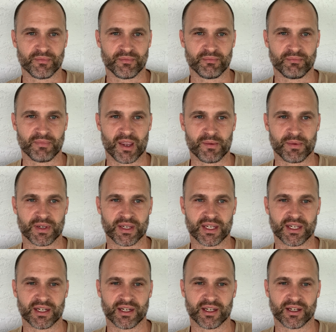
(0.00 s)
Maybe
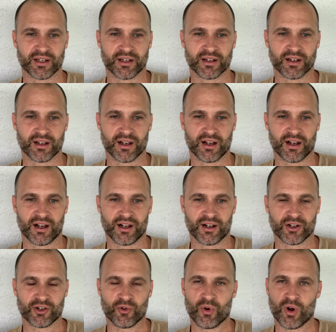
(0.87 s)
eating
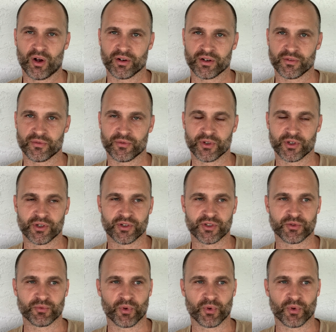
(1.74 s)
quality foods.